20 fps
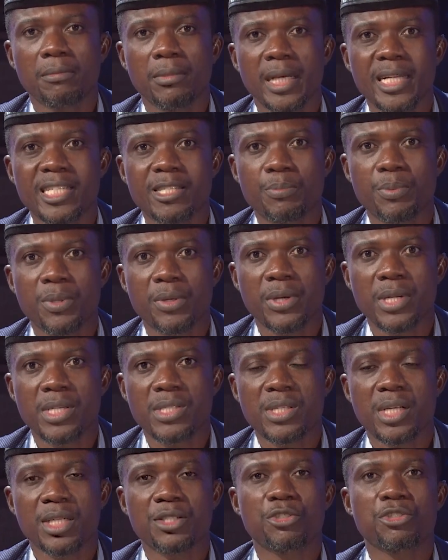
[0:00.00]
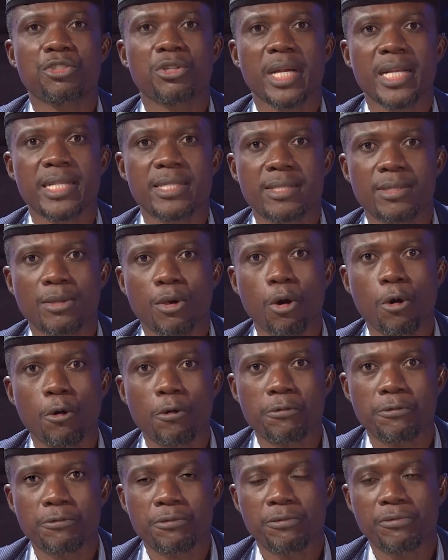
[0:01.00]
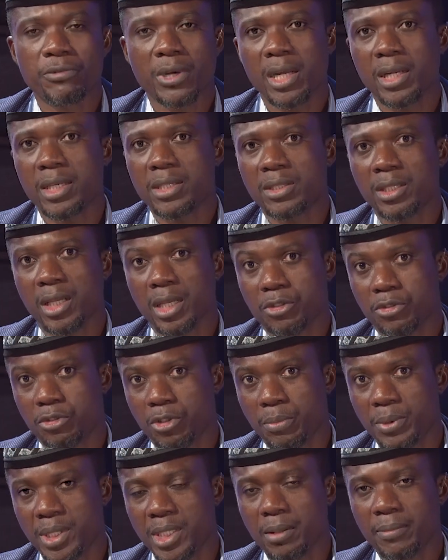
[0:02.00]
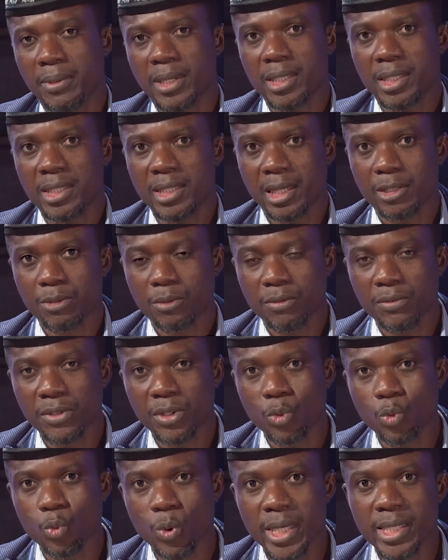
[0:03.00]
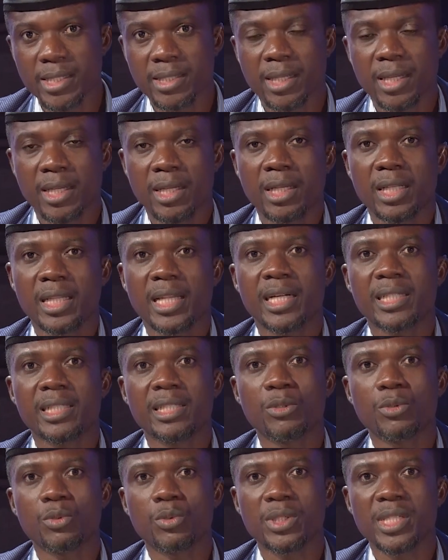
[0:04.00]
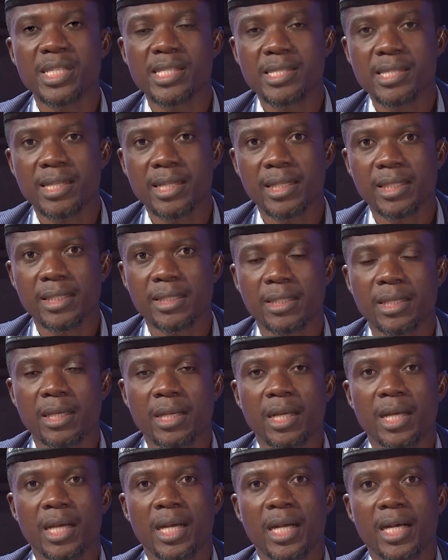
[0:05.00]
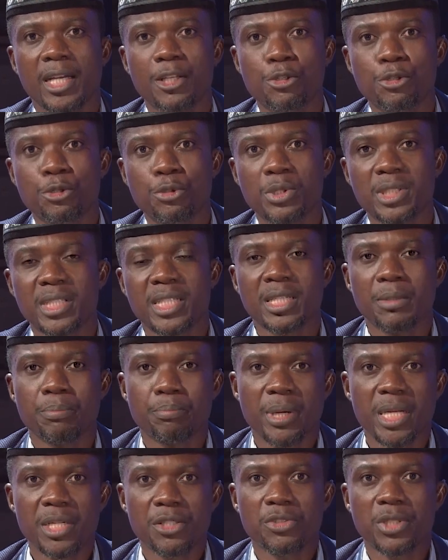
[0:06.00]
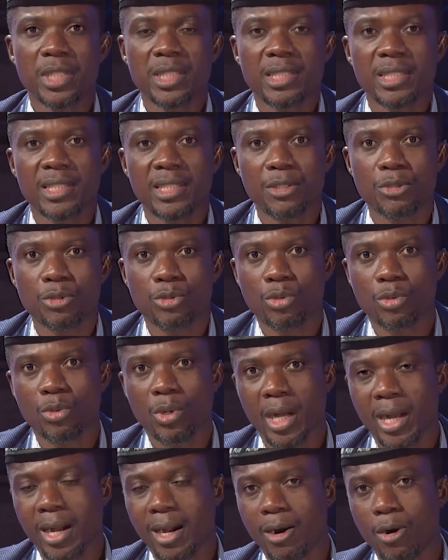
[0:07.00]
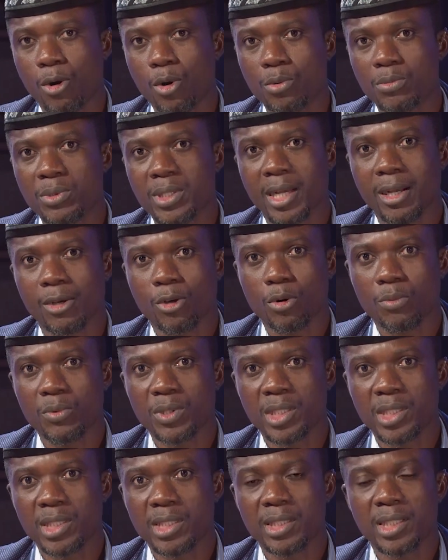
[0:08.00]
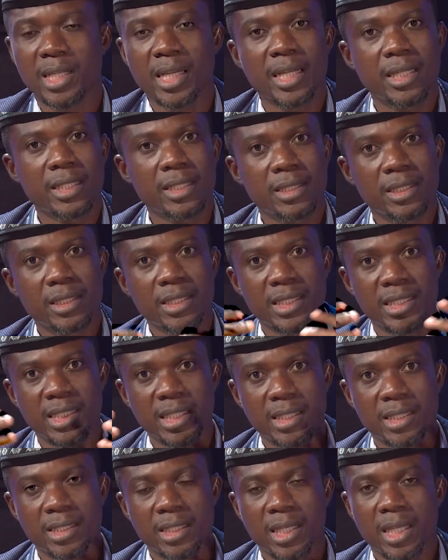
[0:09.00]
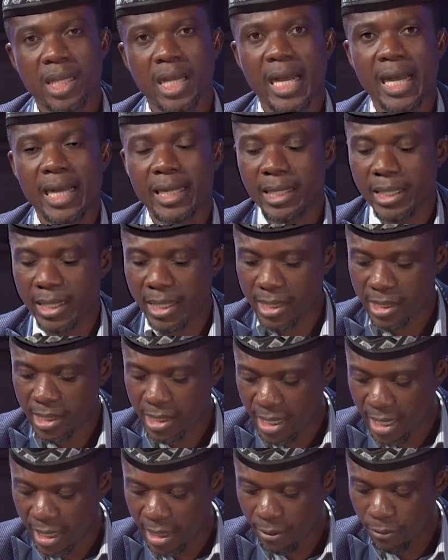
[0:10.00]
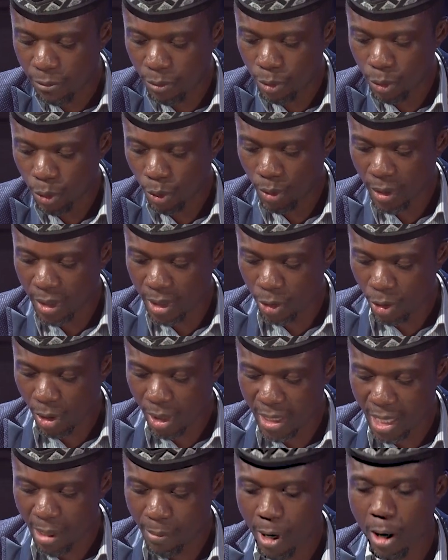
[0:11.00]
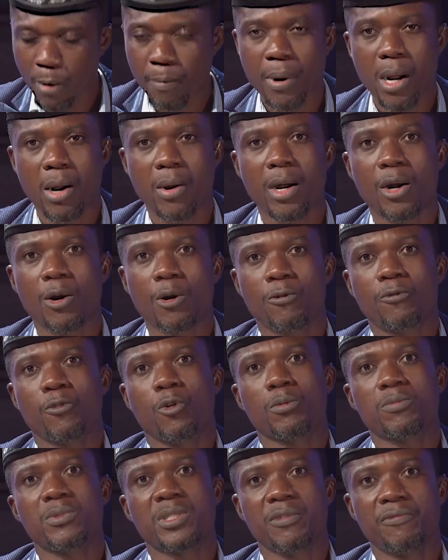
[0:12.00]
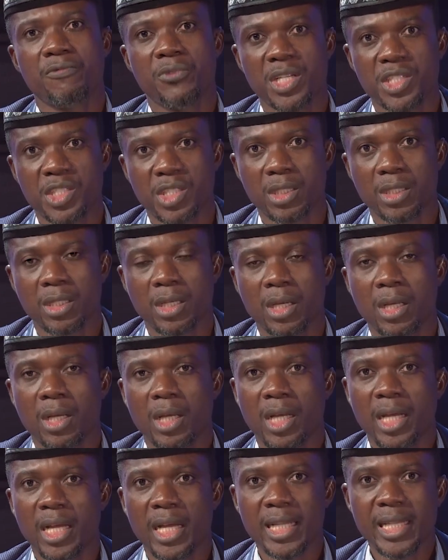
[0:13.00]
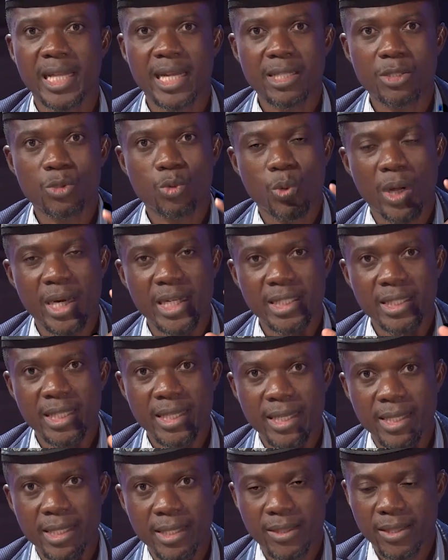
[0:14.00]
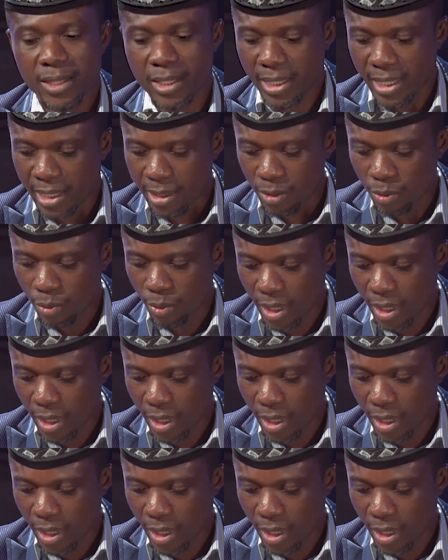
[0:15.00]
experience the threats of violent extremism. And these are some of the ways that they will easily use in penetrating into our homes, our community, and indeed at the national level. So he talked about power of observation. That is one key thing that